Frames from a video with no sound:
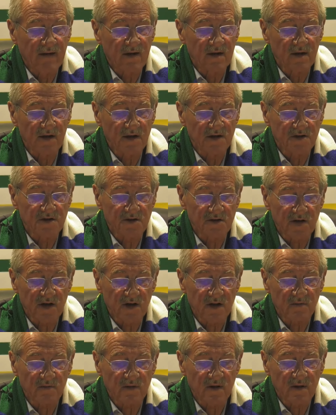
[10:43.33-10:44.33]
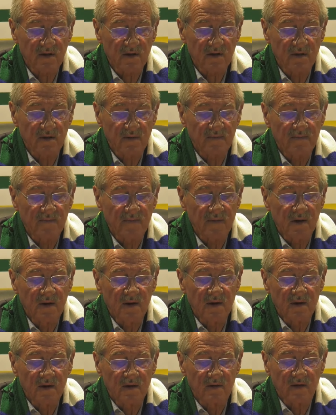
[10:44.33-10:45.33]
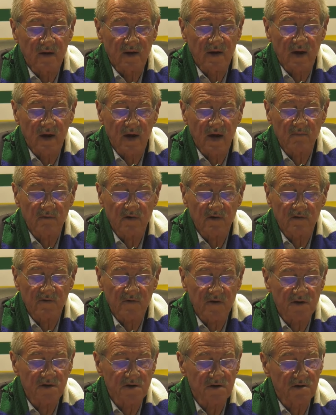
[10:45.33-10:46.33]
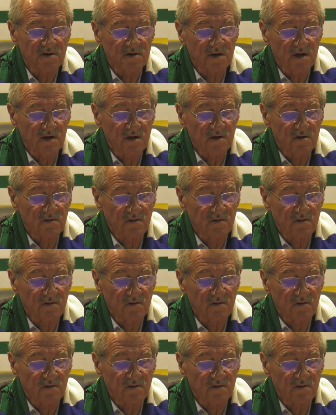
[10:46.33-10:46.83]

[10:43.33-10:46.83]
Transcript: Ladies and gentlemen, there are a number of issues that